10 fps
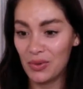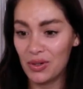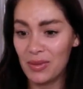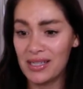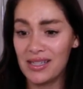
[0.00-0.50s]
What
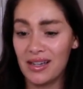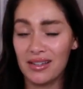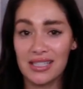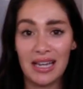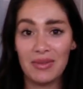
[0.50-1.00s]
an amazing young
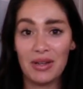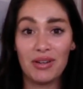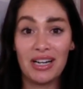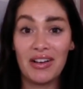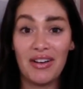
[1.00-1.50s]
team. They
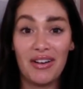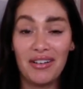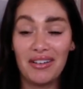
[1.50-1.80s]
really are.